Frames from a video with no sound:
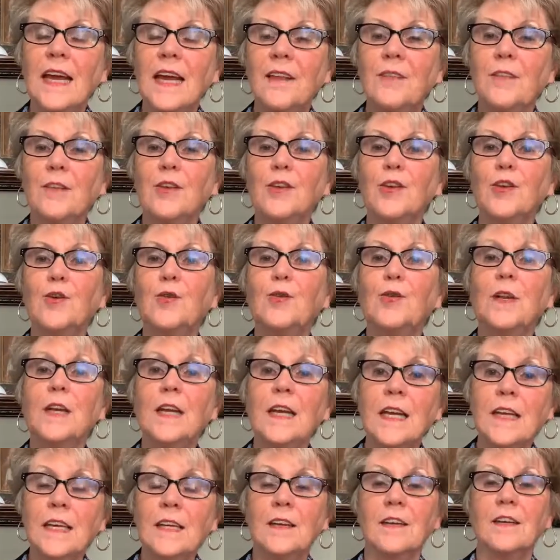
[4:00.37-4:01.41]
and the
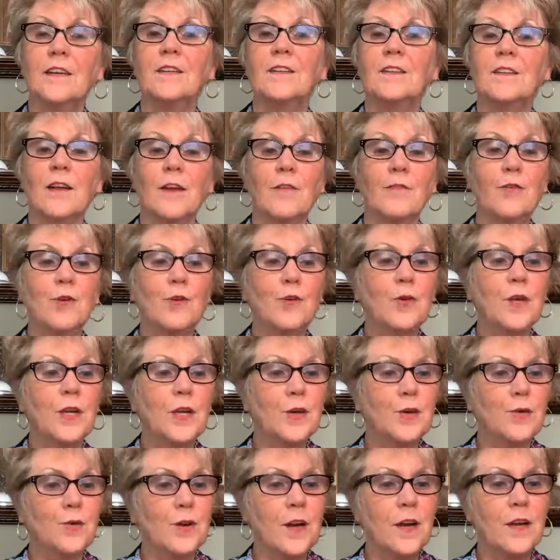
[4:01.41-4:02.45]
uniqueness of who he
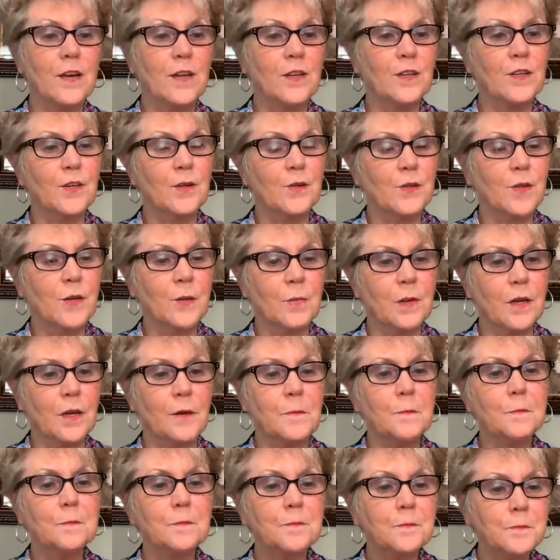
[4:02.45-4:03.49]
created you to
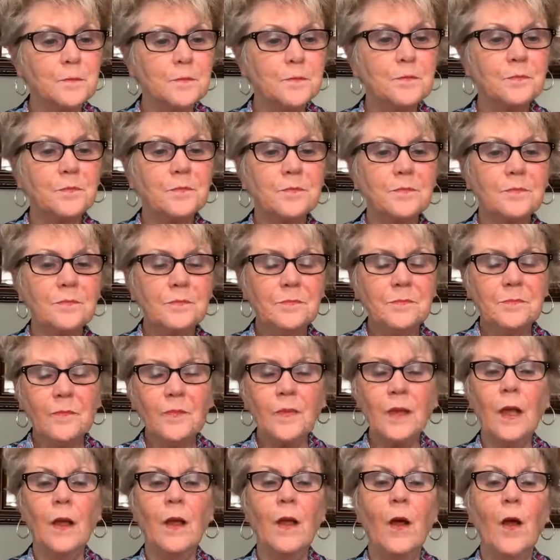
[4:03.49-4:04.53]
be.
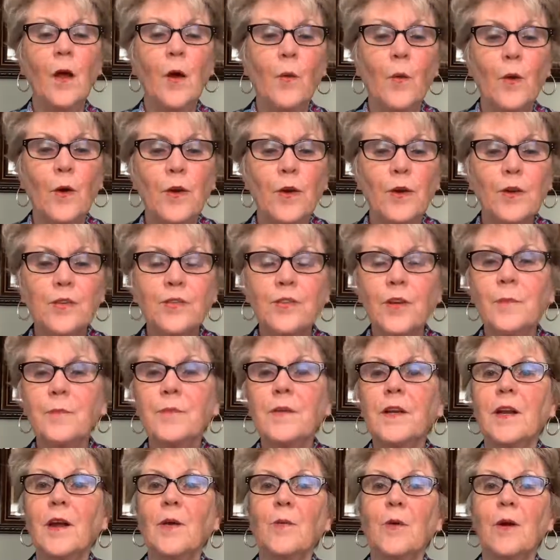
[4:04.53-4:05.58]
Well, here's
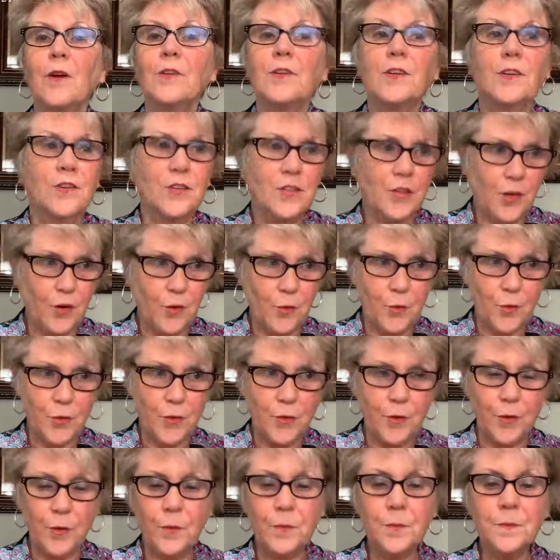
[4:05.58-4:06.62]
something I want to share
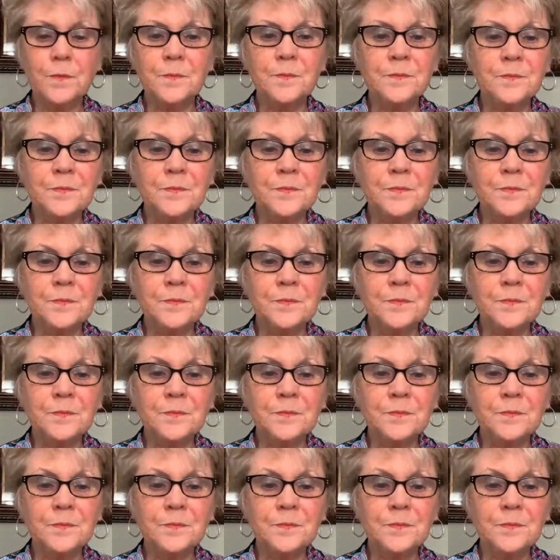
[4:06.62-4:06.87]
with you.